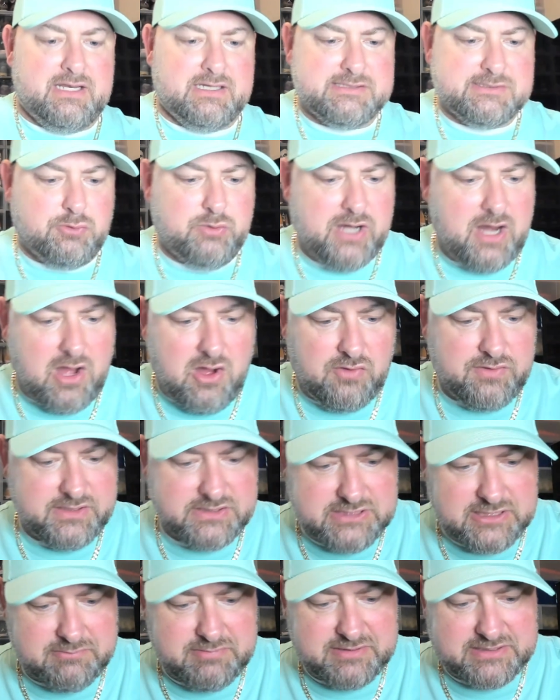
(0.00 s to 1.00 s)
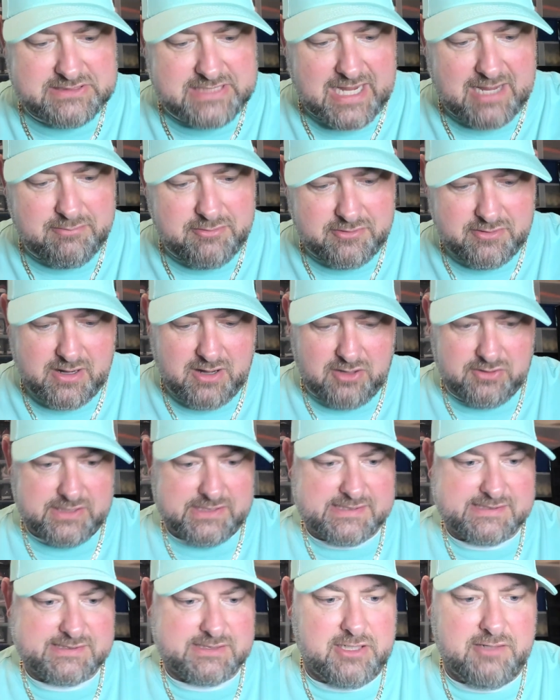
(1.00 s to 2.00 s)
Let's quit all the jibber jabber and all
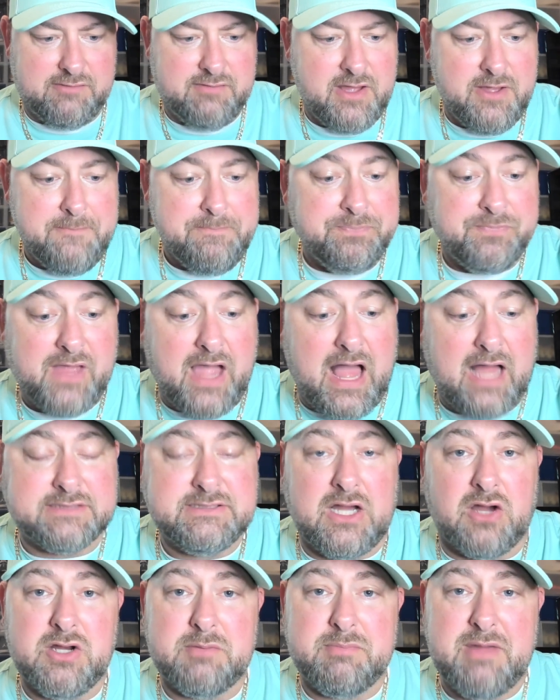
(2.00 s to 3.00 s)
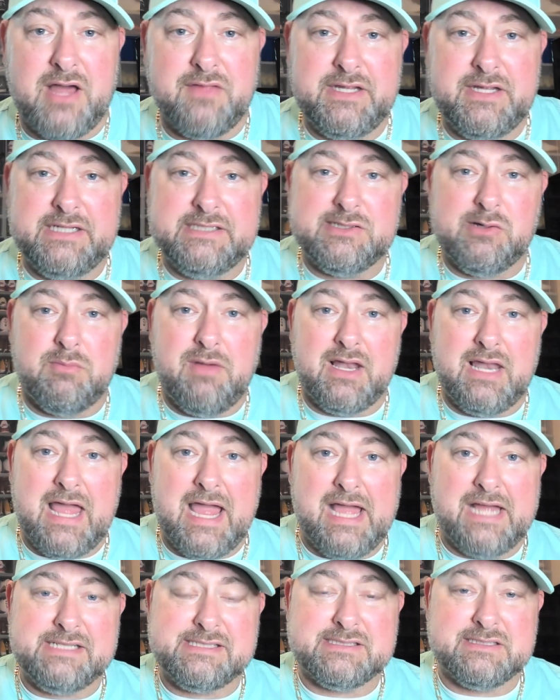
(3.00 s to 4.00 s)
that stuff. I talked about these on my
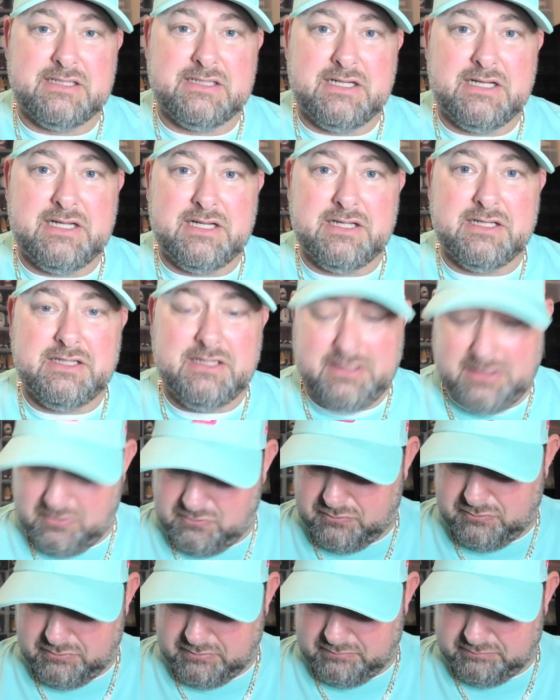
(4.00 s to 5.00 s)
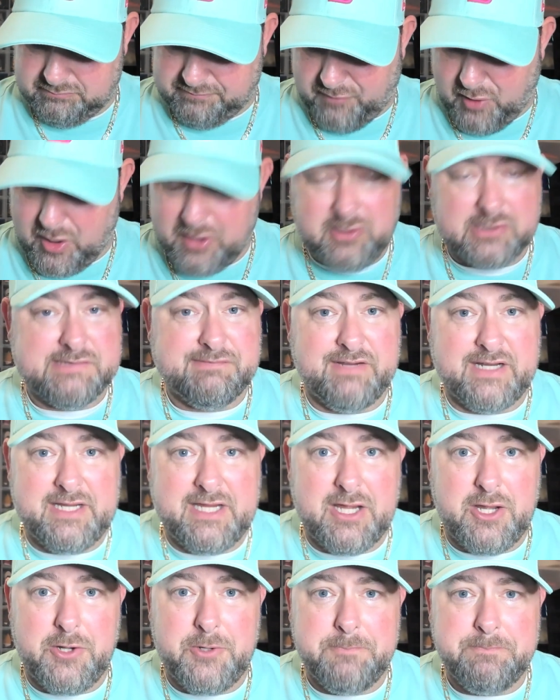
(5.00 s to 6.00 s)
last fragrance
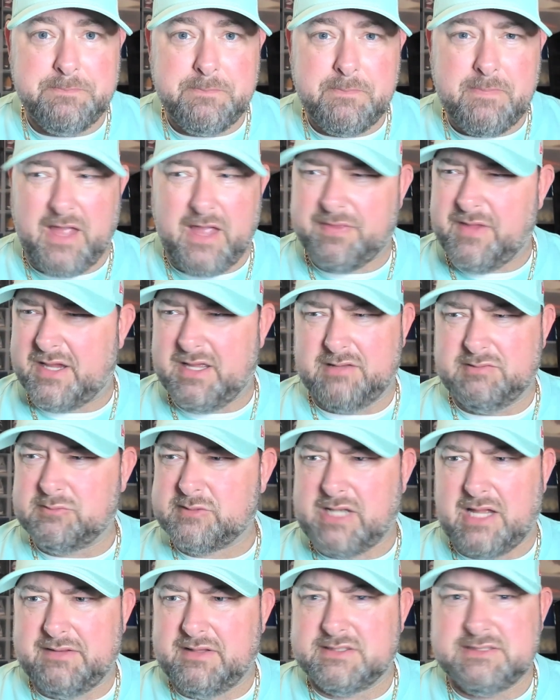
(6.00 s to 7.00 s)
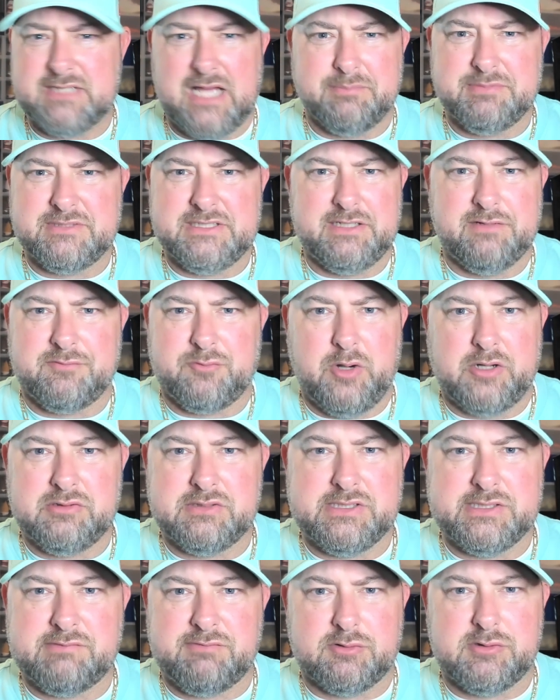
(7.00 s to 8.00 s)
video. I think it was like the top 10
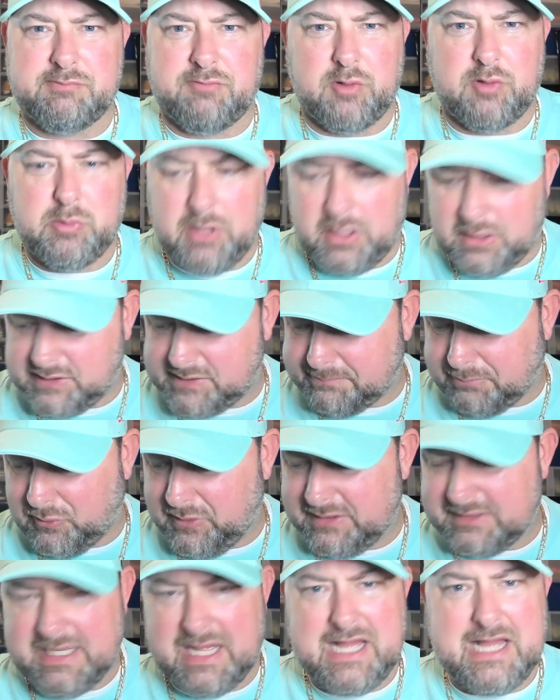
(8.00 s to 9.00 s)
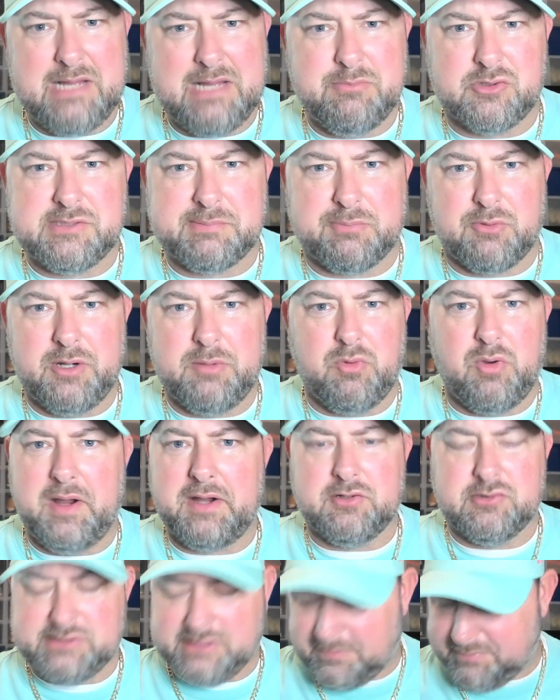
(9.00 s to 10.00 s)
fragrances for springtime or spring
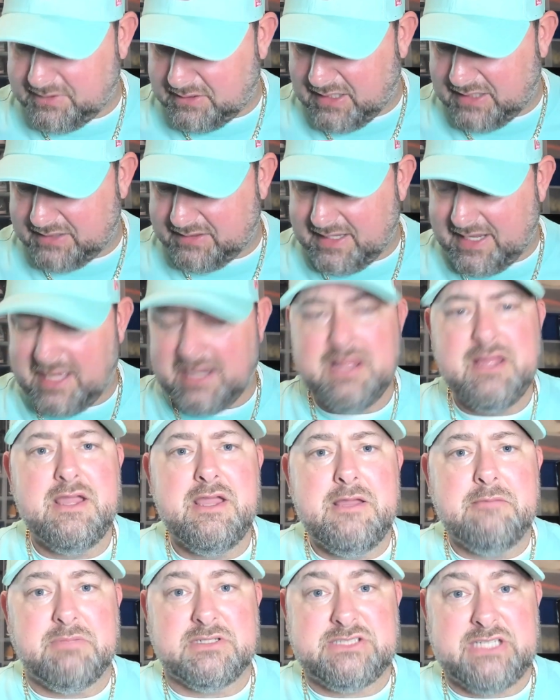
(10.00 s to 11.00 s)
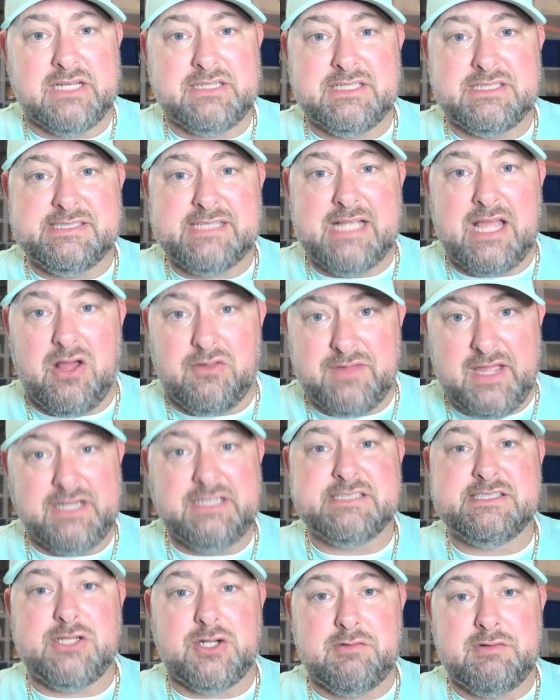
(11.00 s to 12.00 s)
break or something like that. But check this out. They
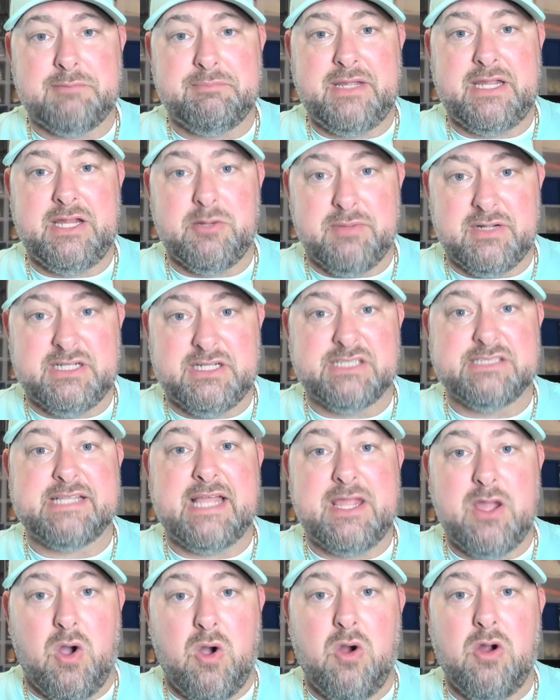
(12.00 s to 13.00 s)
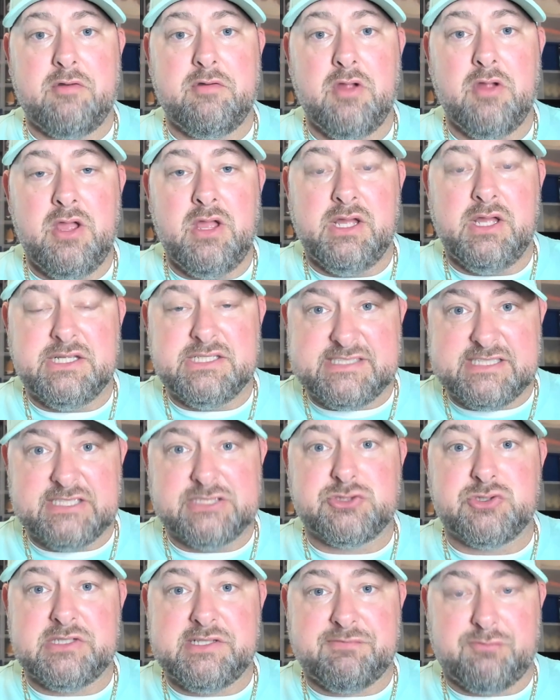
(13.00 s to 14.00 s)
deserve to be here because they are
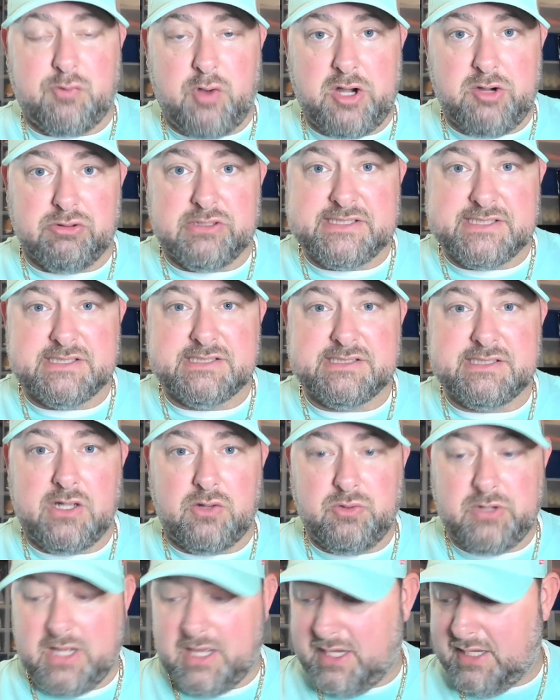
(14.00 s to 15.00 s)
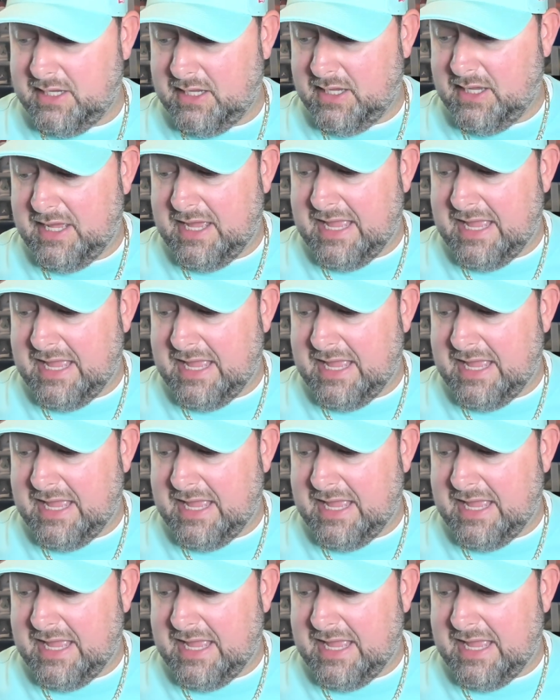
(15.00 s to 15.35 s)
citrus fragrances, okay?